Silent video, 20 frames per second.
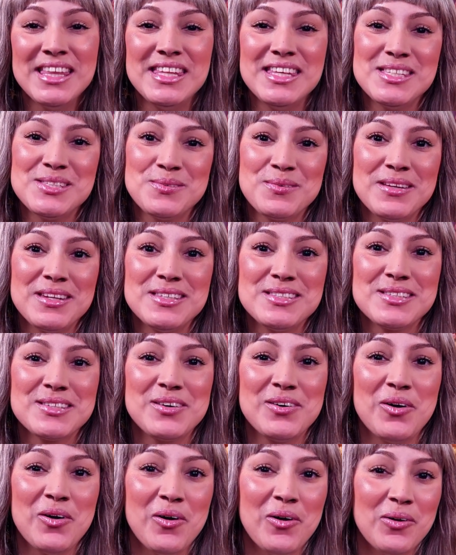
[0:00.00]
this one is
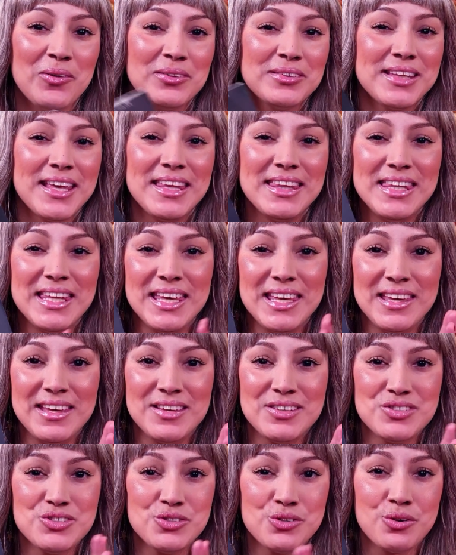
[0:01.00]
called
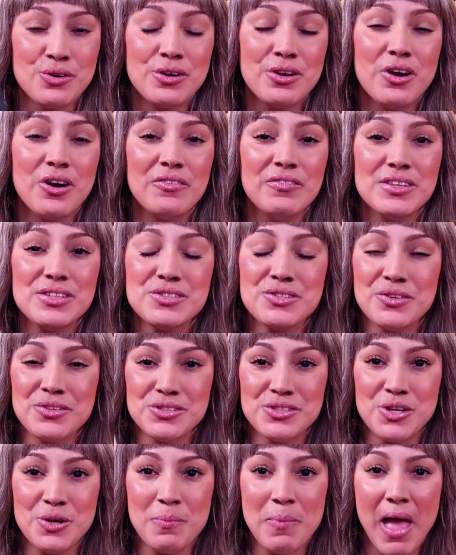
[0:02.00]
The Story of a
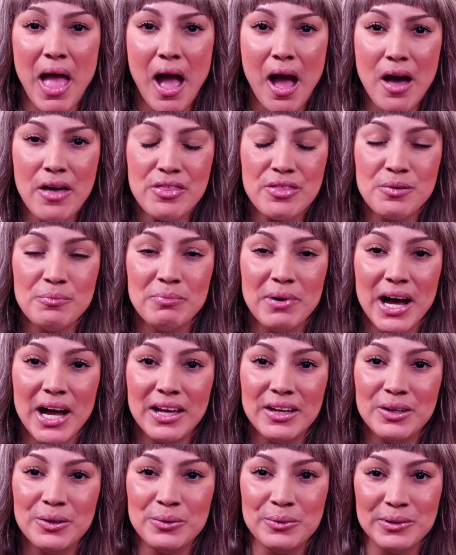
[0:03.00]
Sociopath
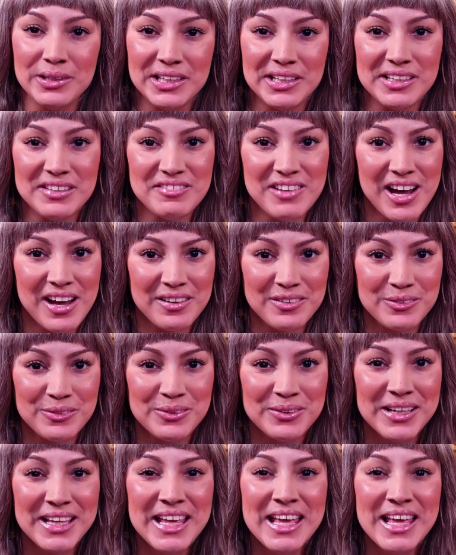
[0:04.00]
by Julia Navarro.